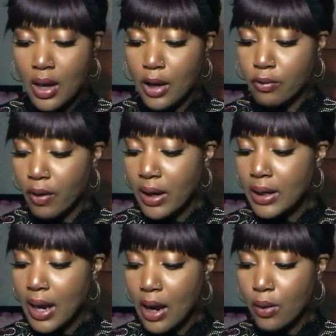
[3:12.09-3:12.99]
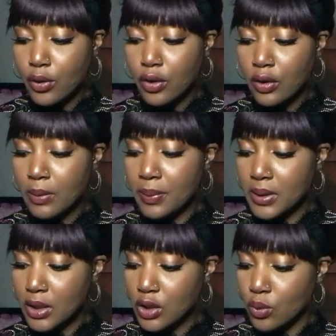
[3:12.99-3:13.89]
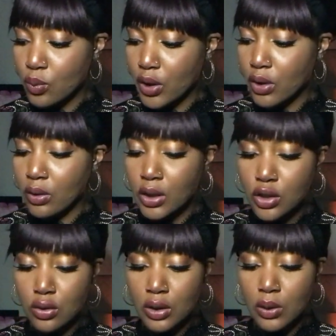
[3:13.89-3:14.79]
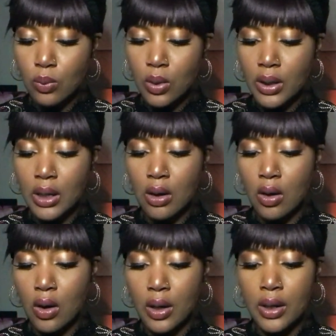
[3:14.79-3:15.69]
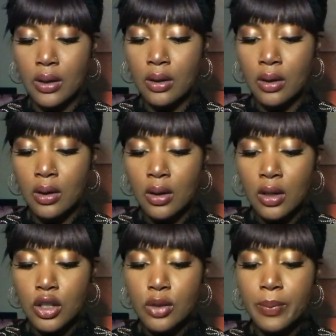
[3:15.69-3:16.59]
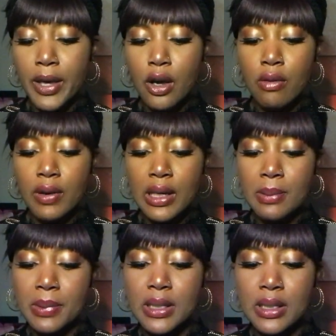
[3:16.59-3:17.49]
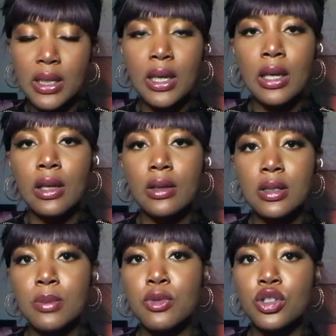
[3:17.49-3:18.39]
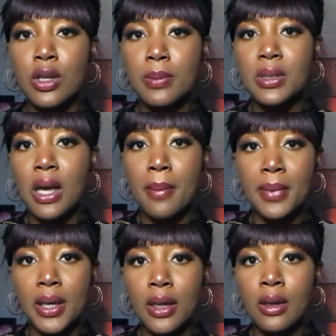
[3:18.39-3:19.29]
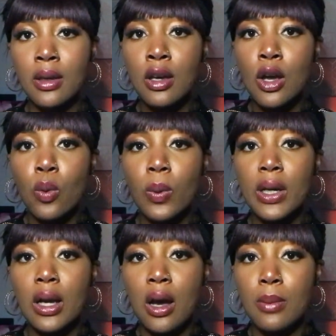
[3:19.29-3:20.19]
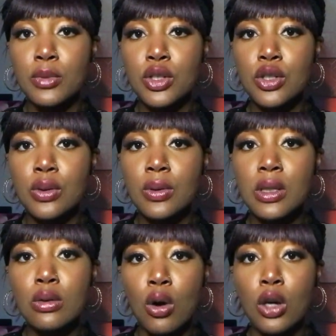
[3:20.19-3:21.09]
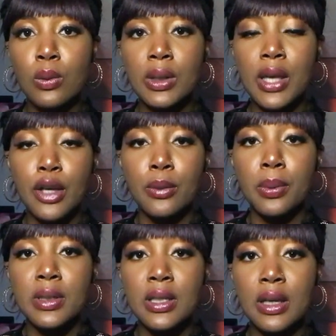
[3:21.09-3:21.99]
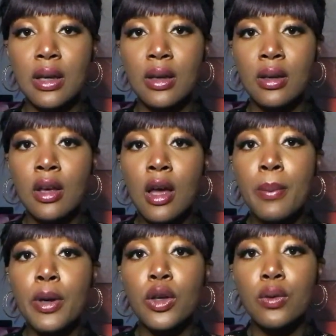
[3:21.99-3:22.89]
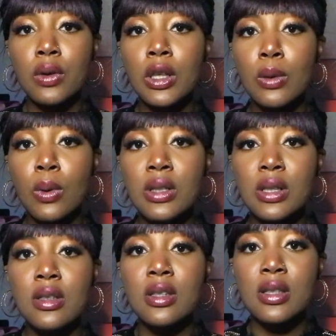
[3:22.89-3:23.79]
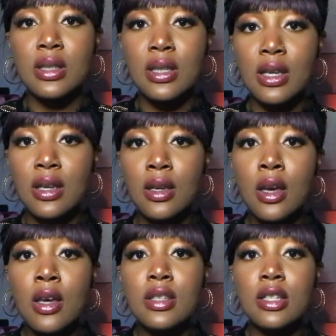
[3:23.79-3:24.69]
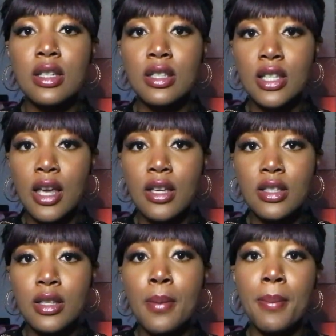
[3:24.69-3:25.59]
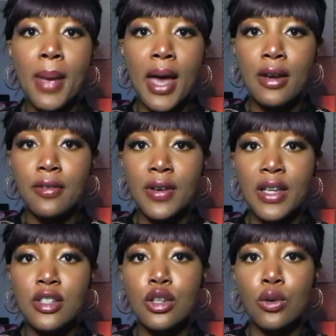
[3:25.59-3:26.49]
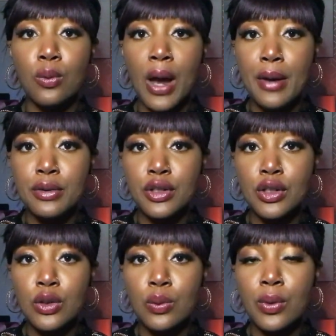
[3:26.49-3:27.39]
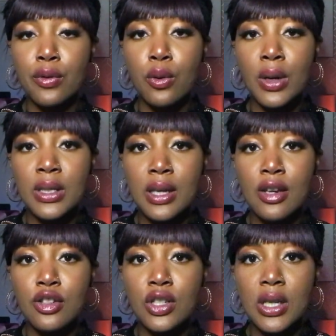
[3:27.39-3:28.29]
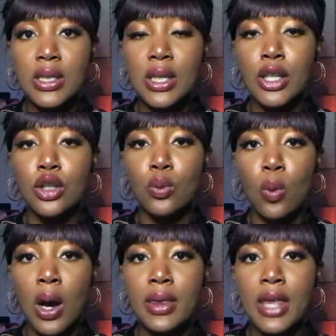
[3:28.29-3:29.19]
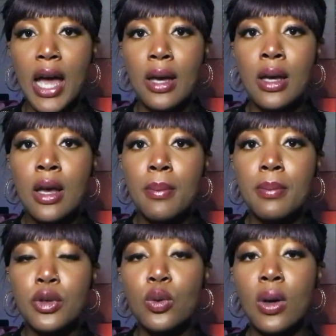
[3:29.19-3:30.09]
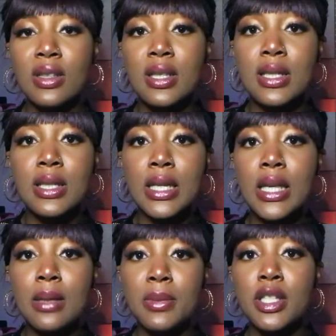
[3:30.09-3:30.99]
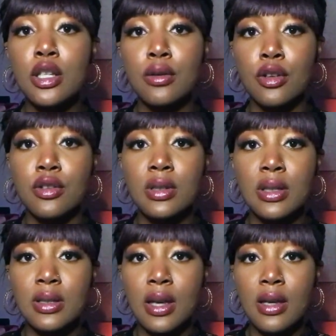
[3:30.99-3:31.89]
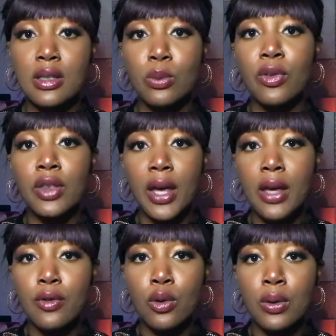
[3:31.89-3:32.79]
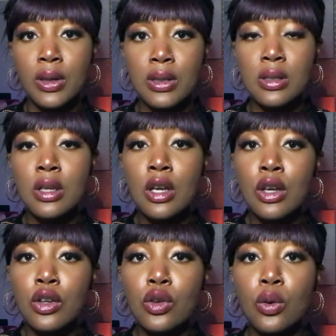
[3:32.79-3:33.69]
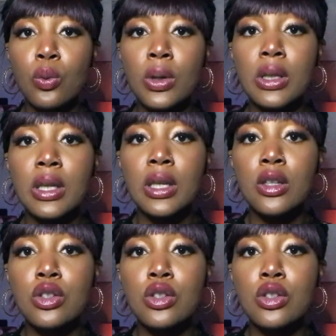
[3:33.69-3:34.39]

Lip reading: And right now, you're in a position where you're literally working hard. You may already be seeing some ships come in when it comes to this hard work that you're putting in, but you're really wanting to see success manifest around you. With Coins energy, it's like you want to see the material success. And with the 8 of Coins, you are willing